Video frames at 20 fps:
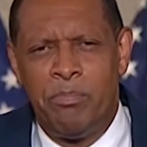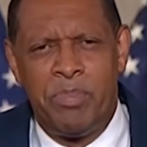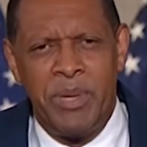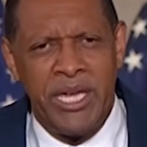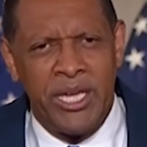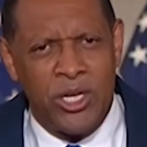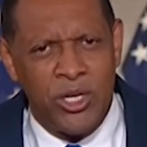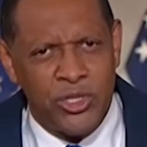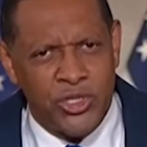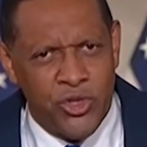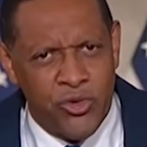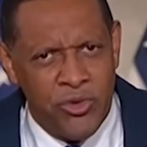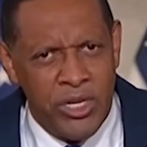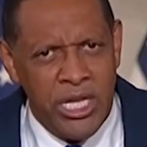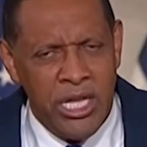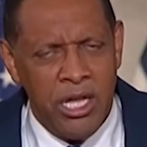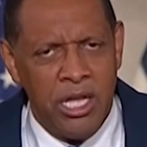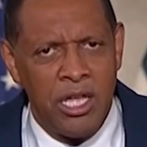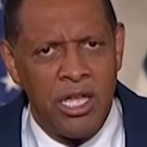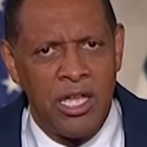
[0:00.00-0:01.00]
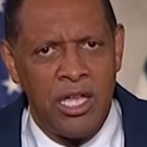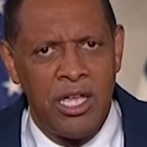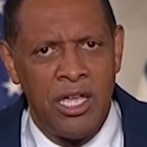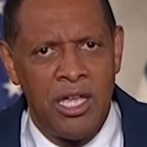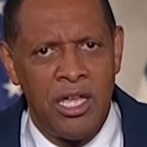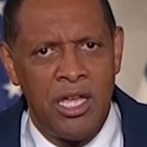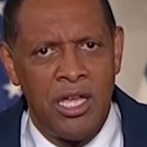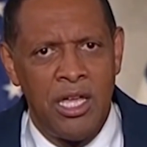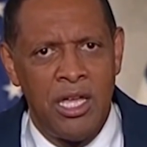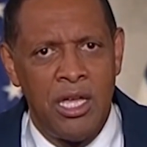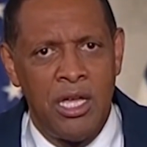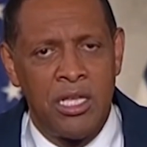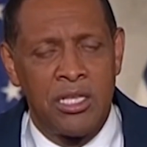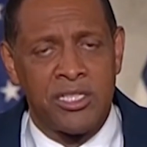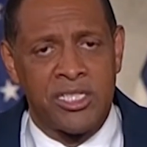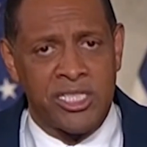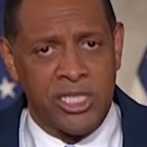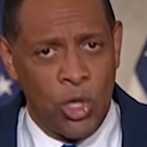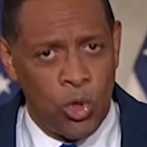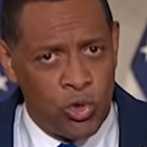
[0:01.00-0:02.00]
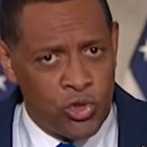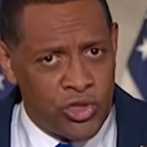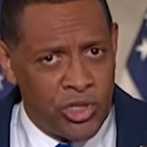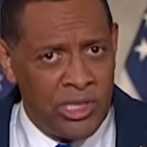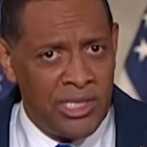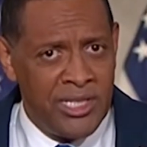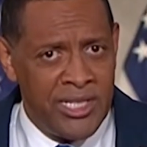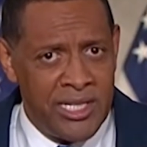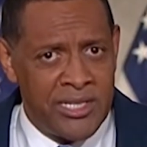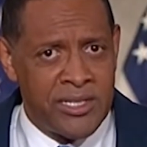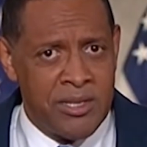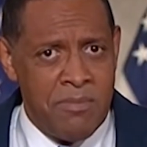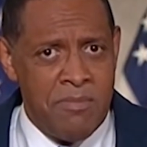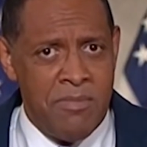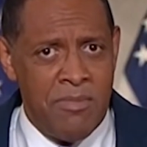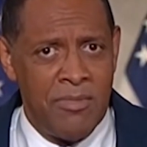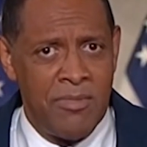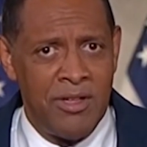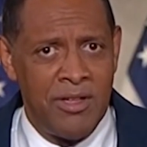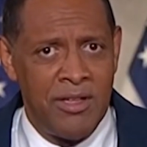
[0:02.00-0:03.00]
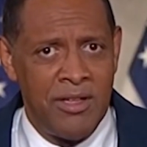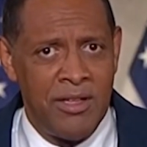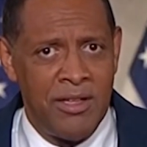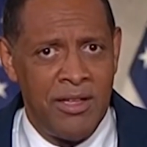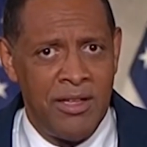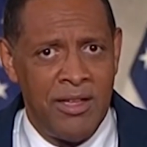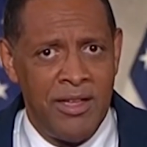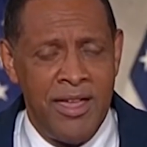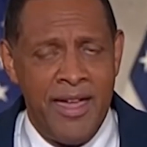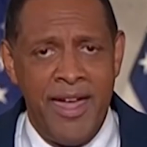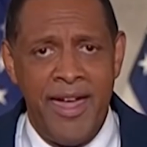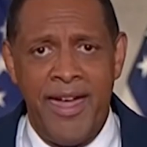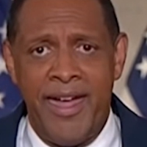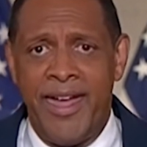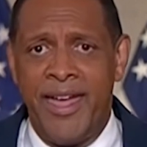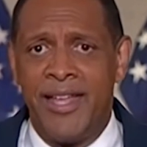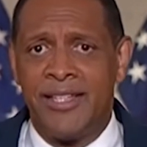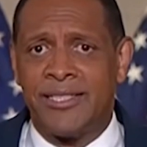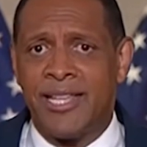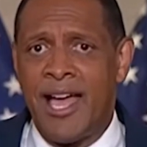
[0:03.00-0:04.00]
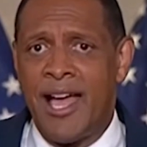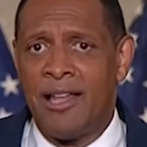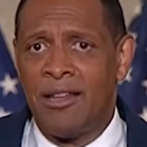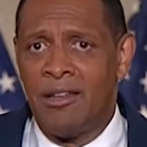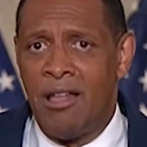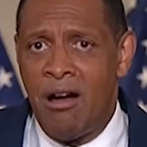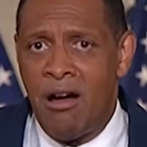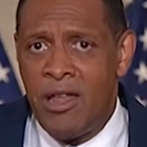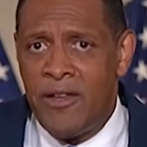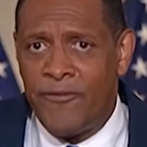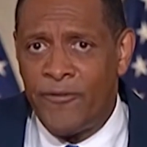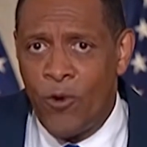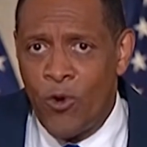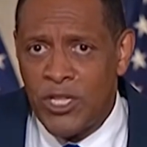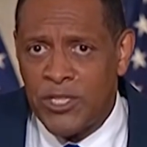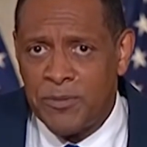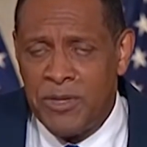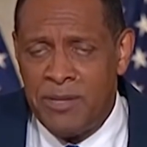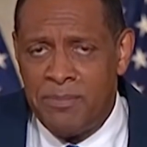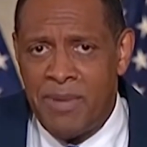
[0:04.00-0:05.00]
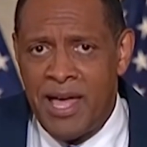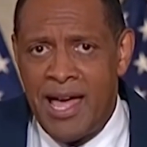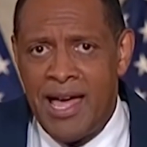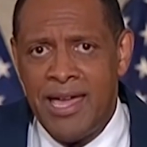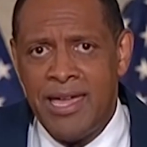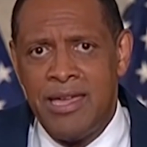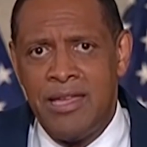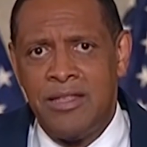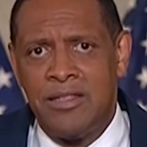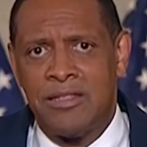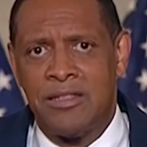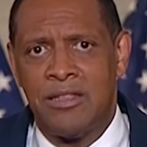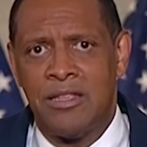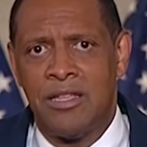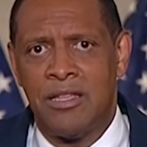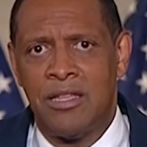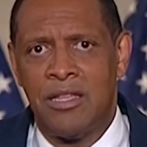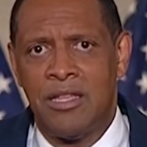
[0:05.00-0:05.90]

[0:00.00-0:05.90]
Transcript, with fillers: bigotry, socialism, anti law enforcement bias,